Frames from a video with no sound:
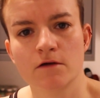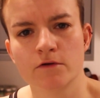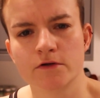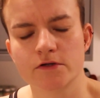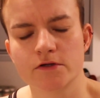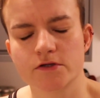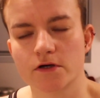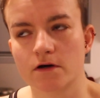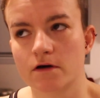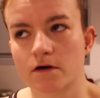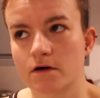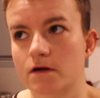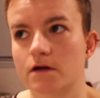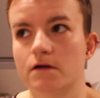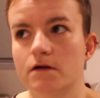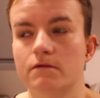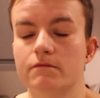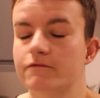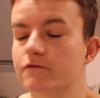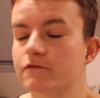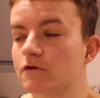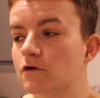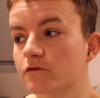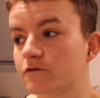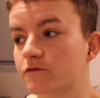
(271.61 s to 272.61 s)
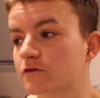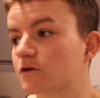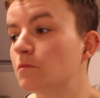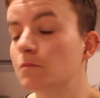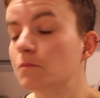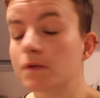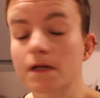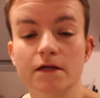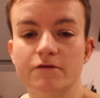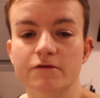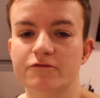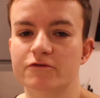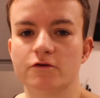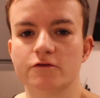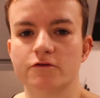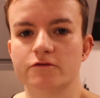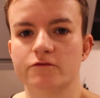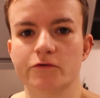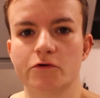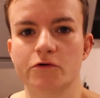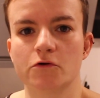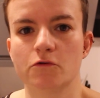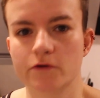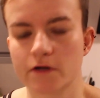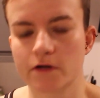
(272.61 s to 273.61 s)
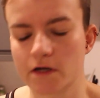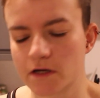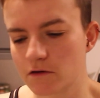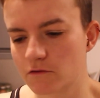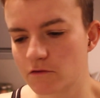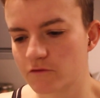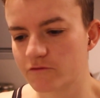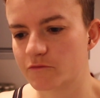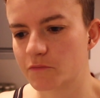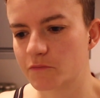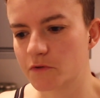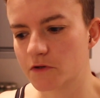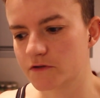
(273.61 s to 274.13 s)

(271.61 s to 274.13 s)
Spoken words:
which I completely forgot to record any of.